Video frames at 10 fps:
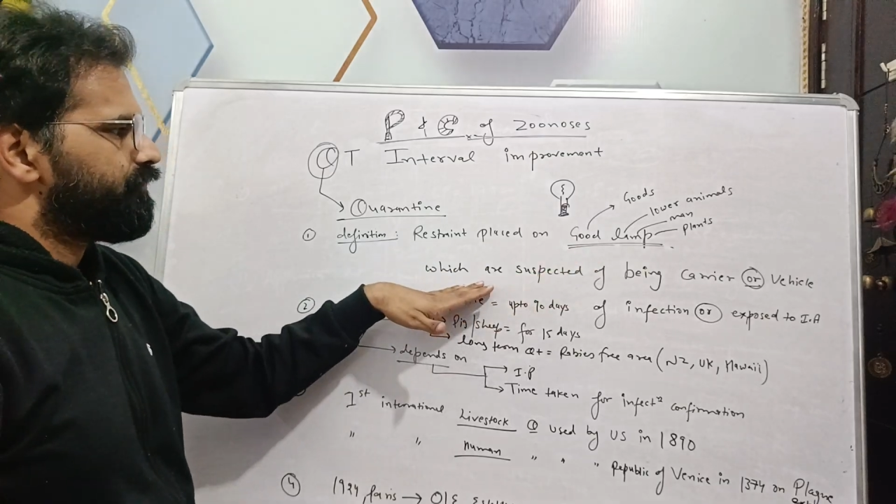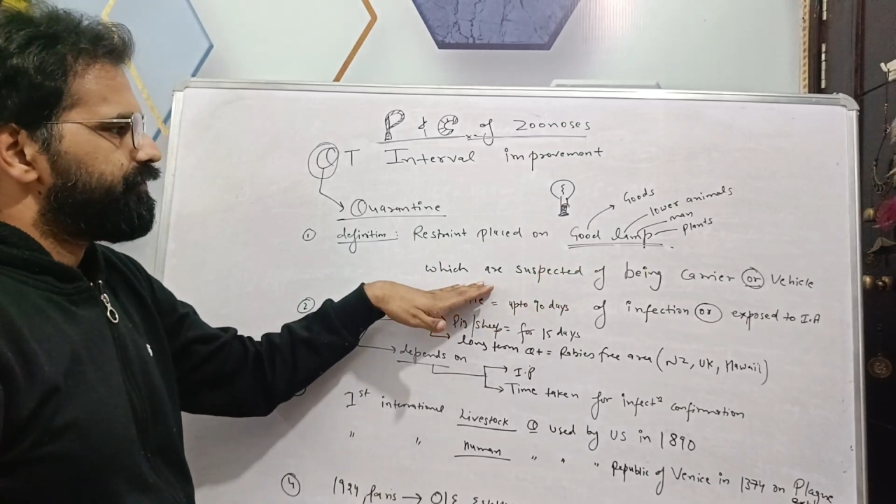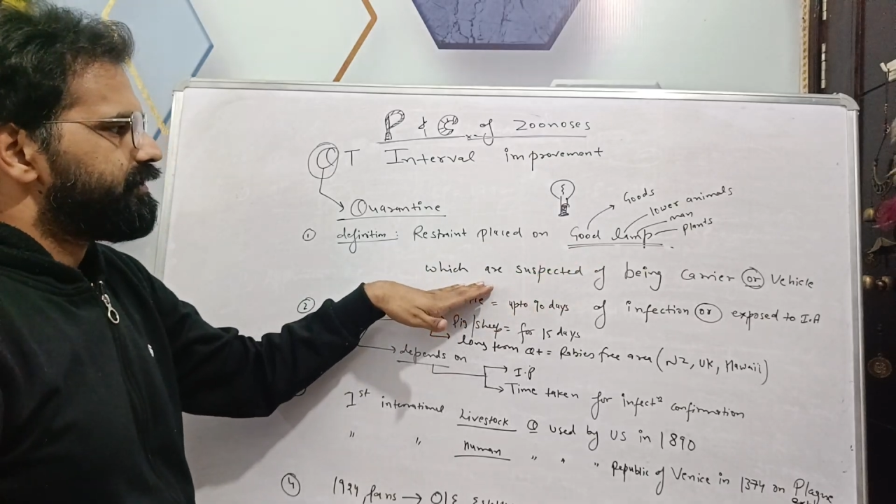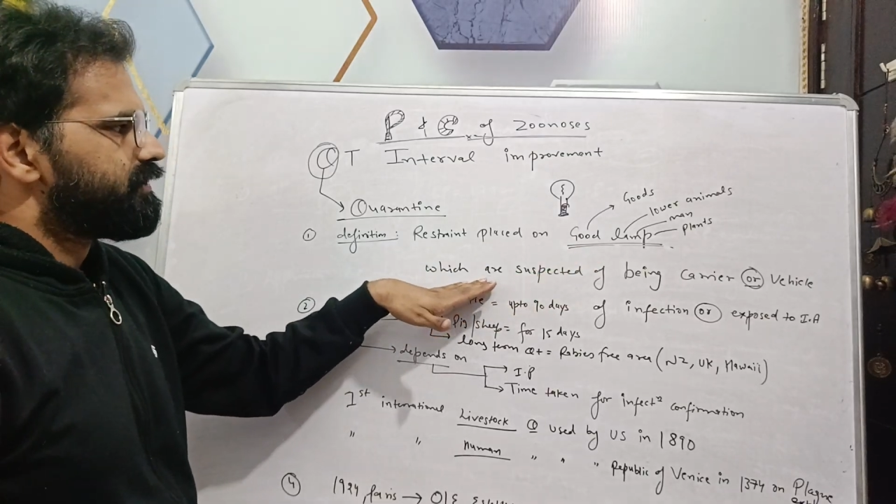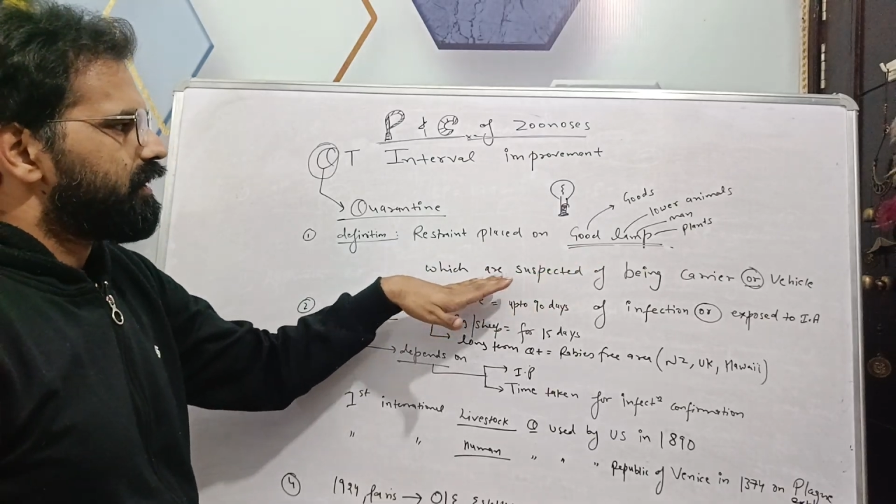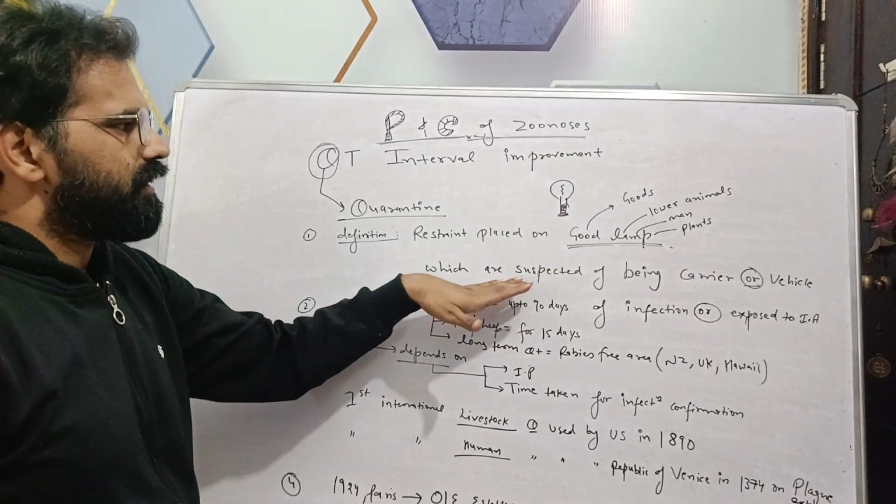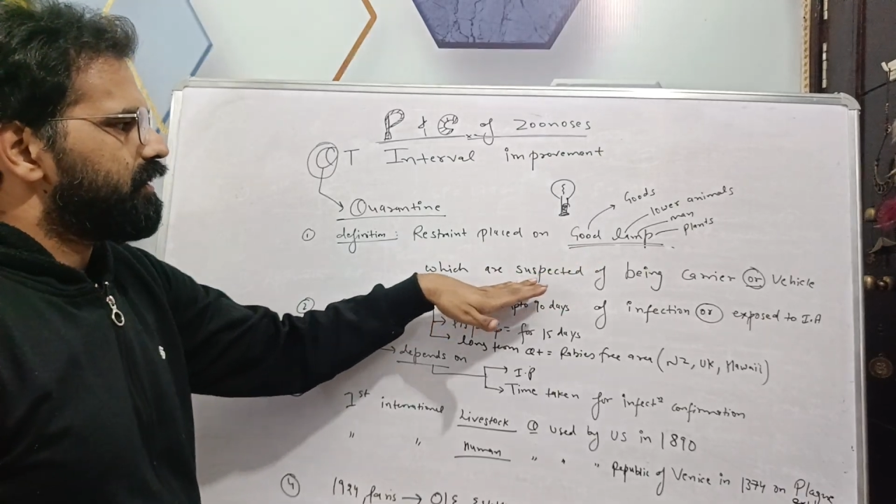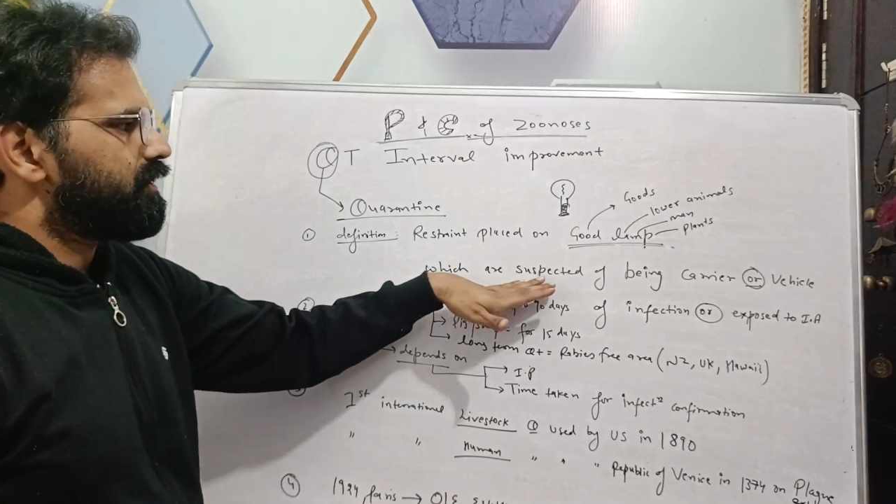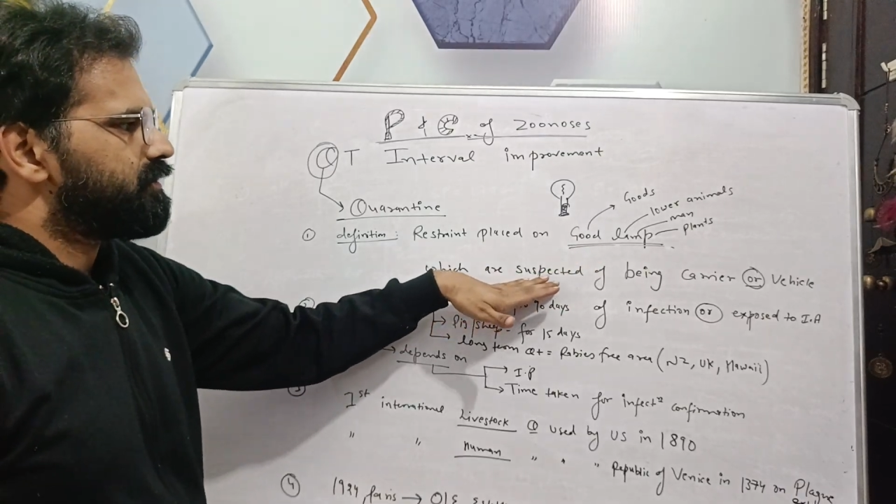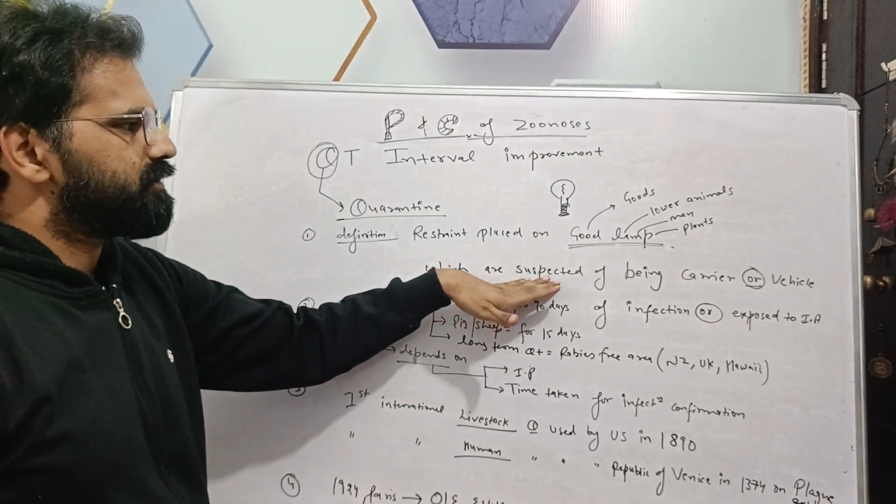which
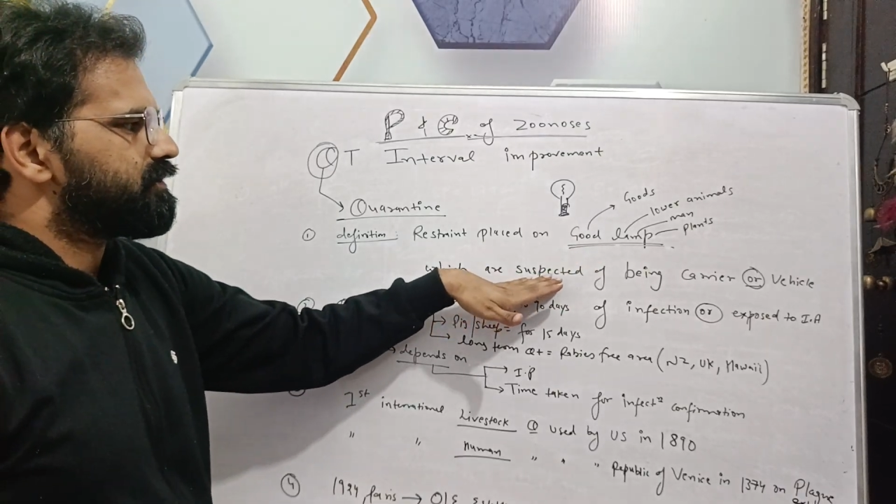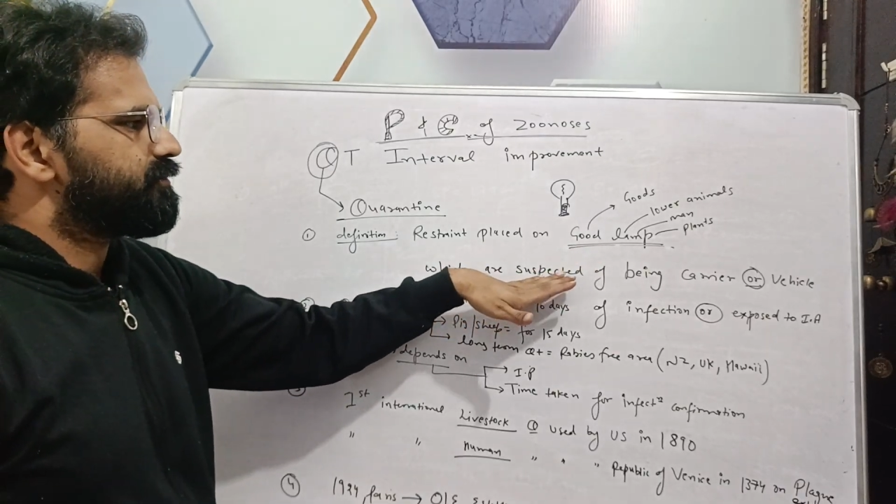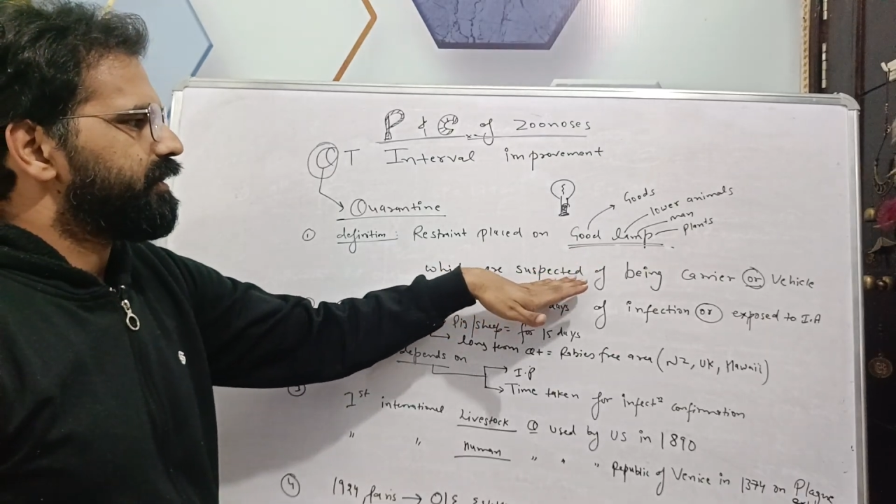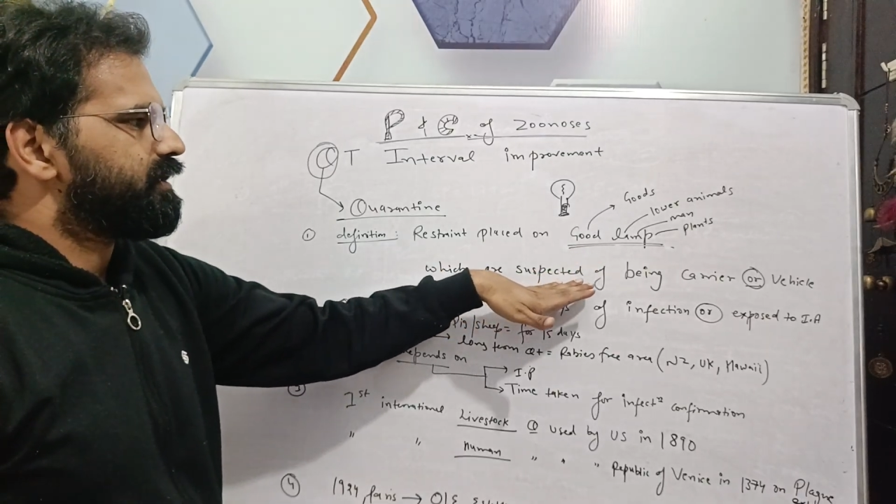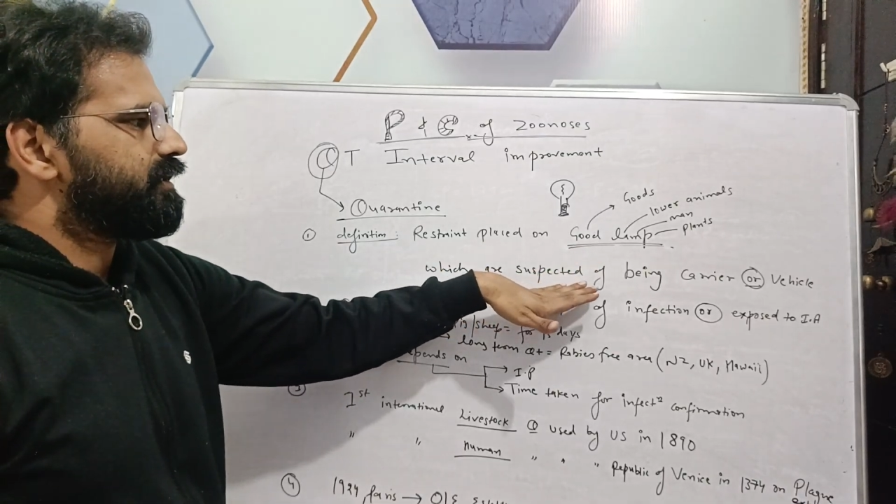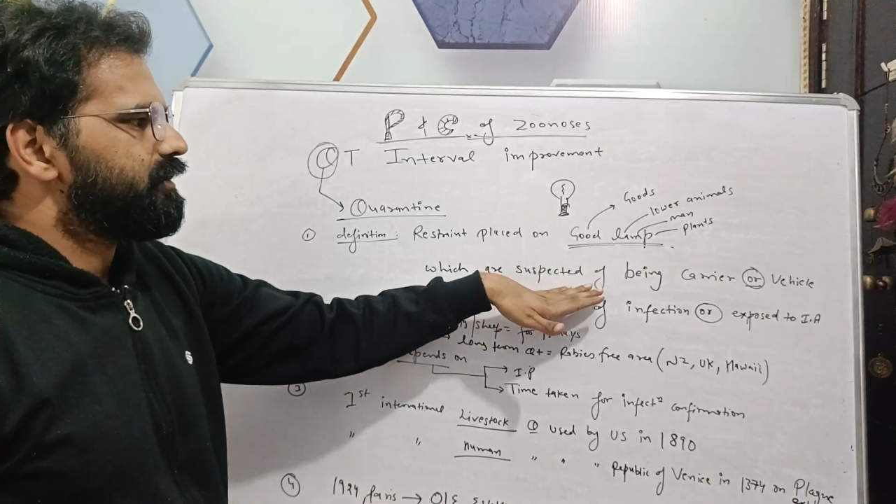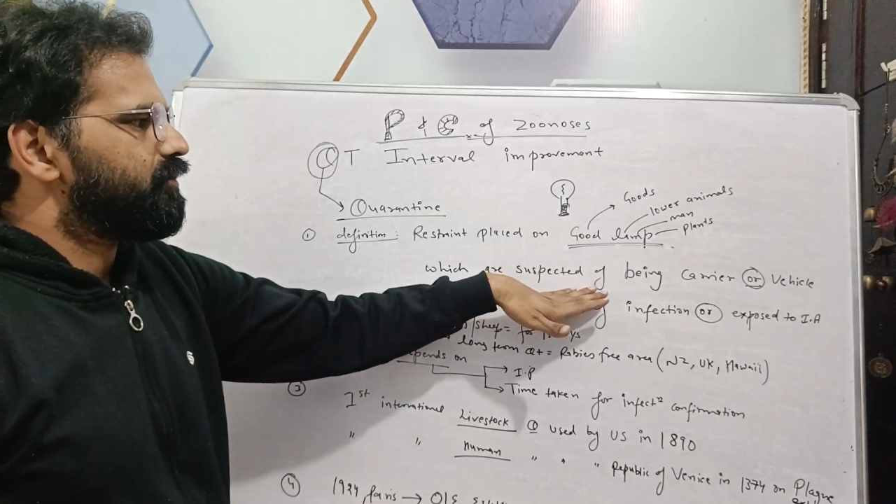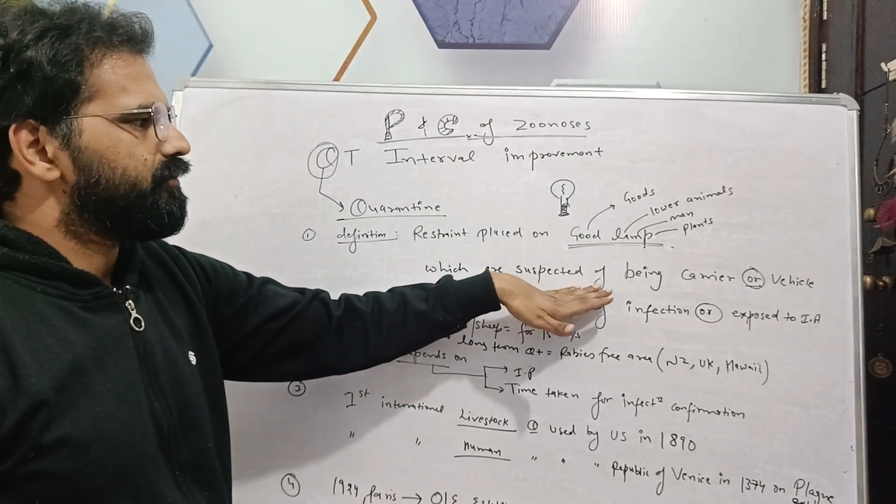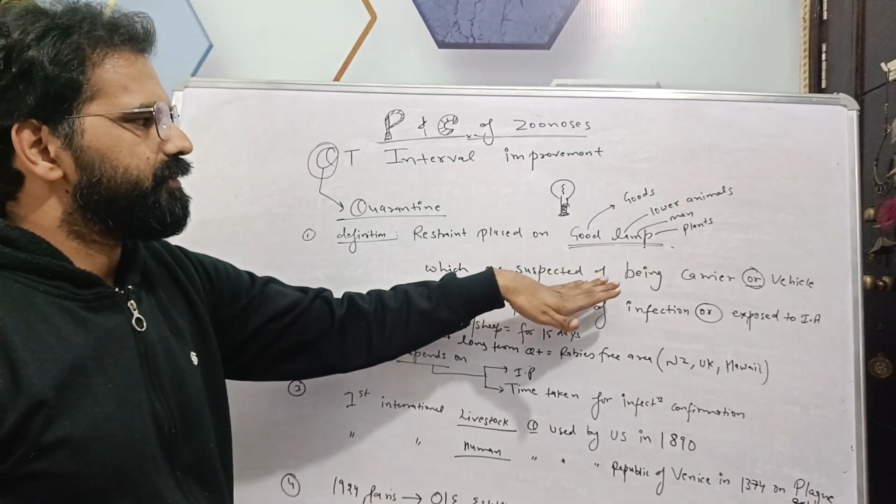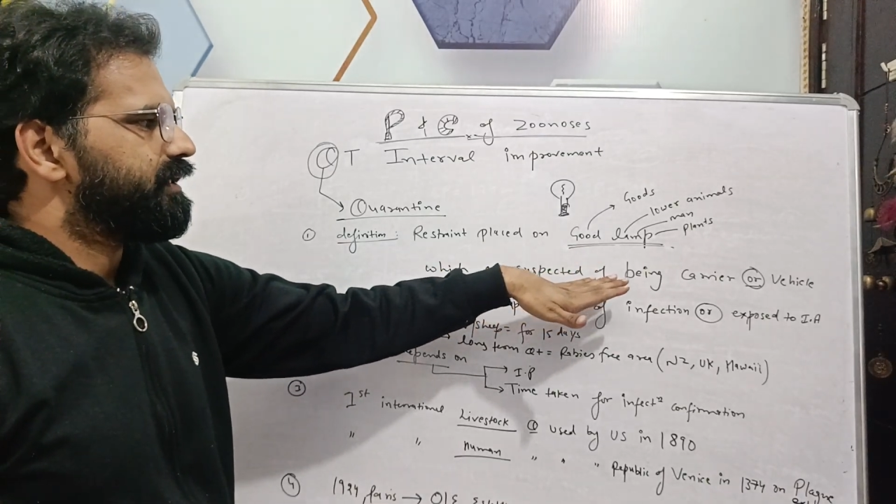are suspected of